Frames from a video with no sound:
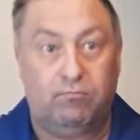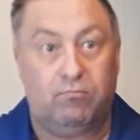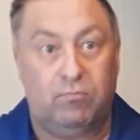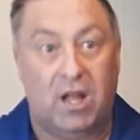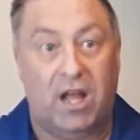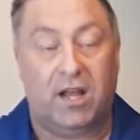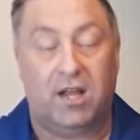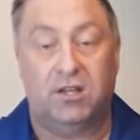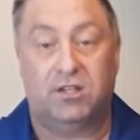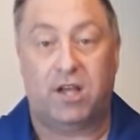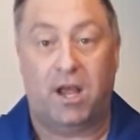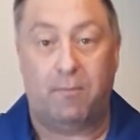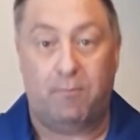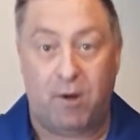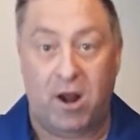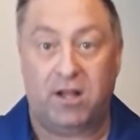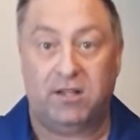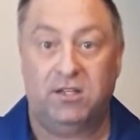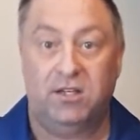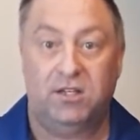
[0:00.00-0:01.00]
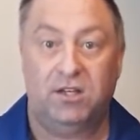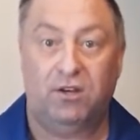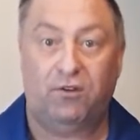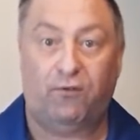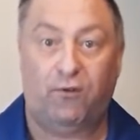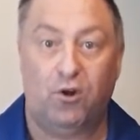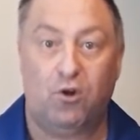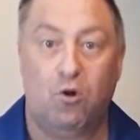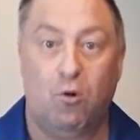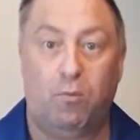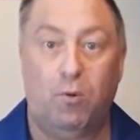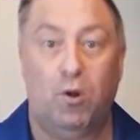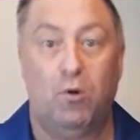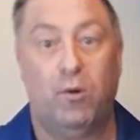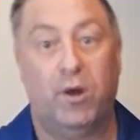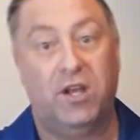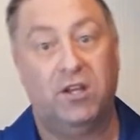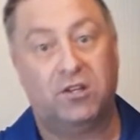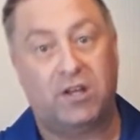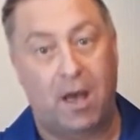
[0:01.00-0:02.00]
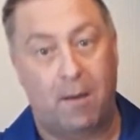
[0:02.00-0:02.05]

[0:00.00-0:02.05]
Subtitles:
Like I say, practice this for a couple of weeks,